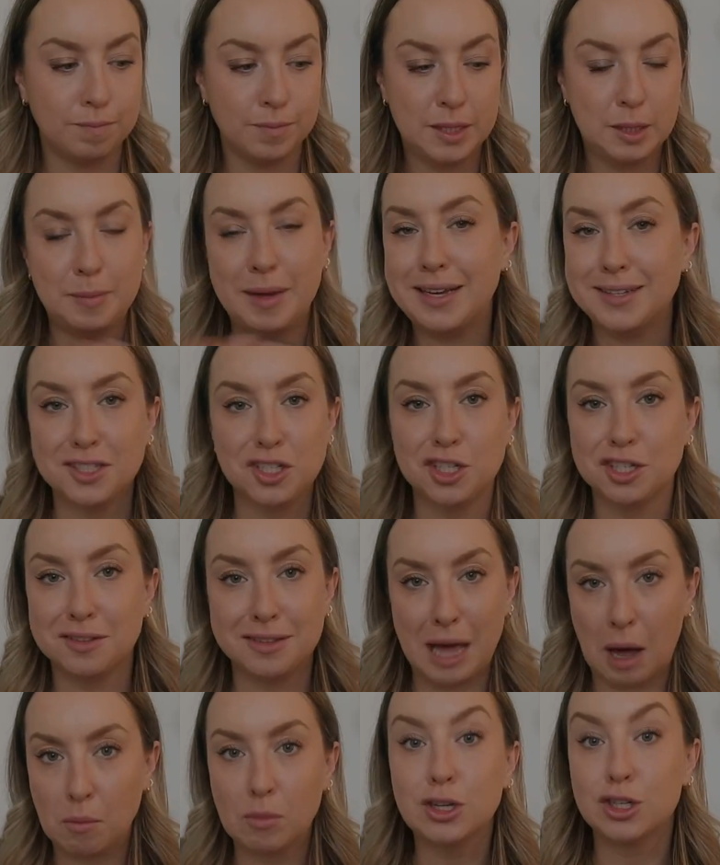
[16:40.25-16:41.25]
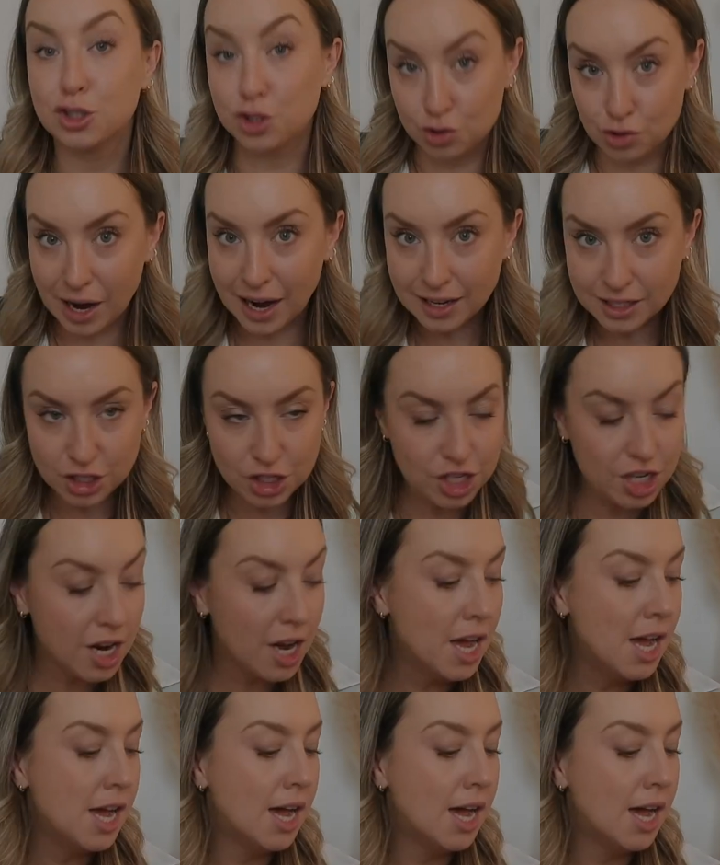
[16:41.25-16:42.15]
space that will stretch.